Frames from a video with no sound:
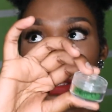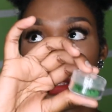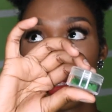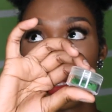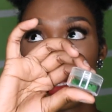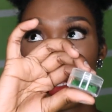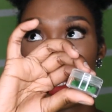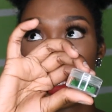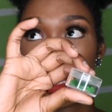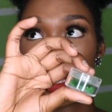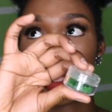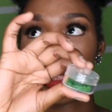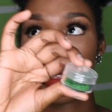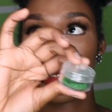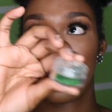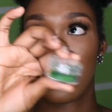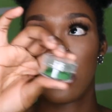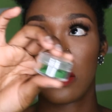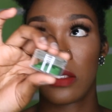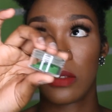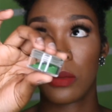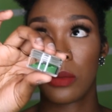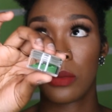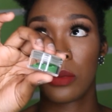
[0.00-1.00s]
Nah, this
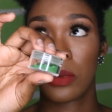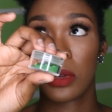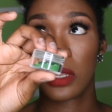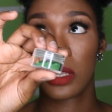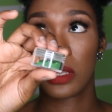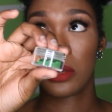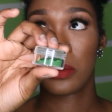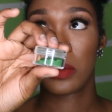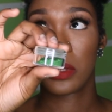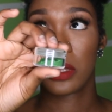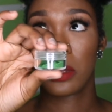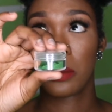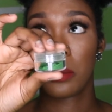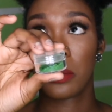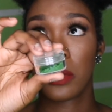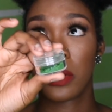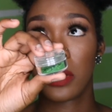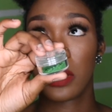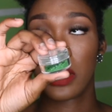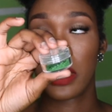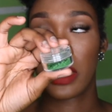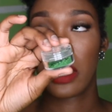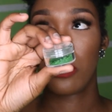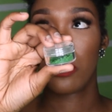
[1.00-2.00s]
is really, really
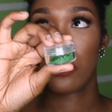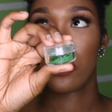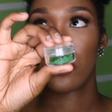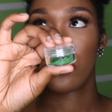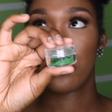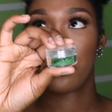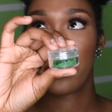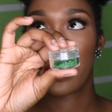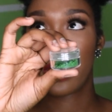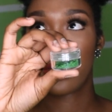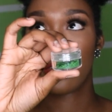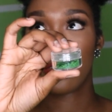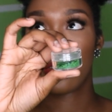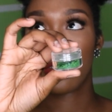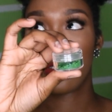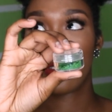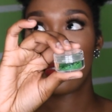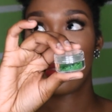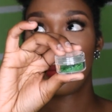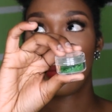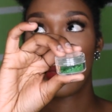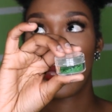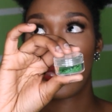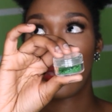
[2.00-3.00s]
pretty. That almost matches
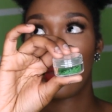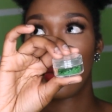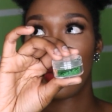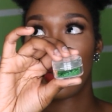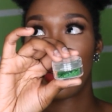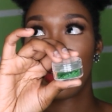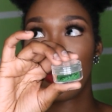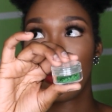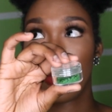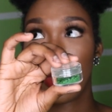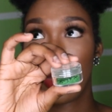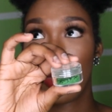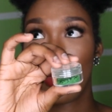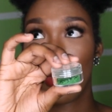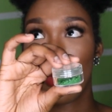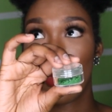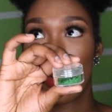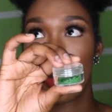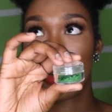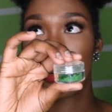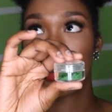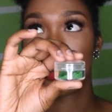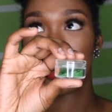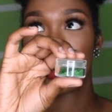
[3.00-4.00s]
the background of my
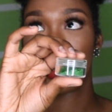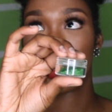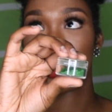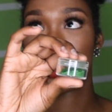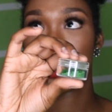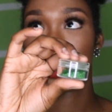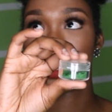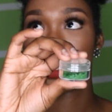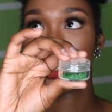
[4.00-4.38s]
wall.